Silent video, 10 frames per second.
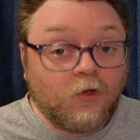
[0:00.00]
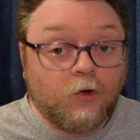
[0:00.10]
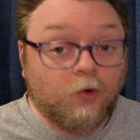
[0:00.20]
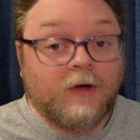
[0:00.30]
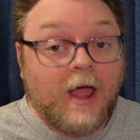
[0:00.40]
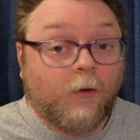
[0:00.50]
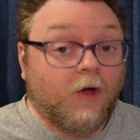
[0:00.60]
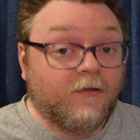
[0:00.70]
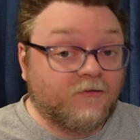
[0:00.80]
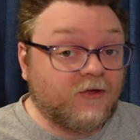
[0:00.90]
who now
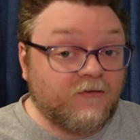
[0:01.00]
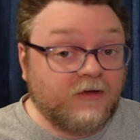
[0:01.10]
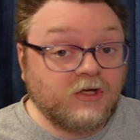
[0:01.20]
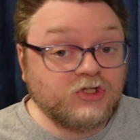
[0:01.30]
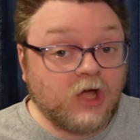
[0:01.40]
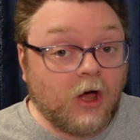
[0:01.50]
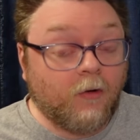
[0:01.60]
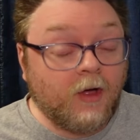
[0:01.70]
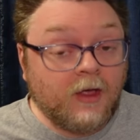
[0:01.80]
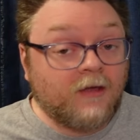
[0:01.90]
on the TV
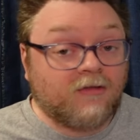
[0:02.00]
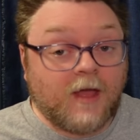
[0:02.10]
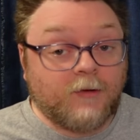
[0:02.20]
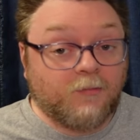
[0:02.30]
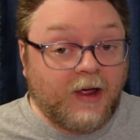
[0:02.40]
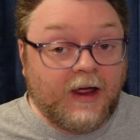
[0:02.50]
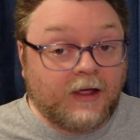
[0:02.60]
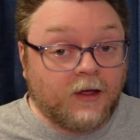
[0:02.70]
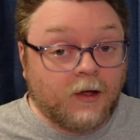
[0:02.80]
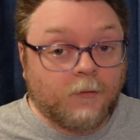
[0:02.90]
show, Simon
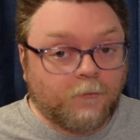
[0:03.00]
Pegg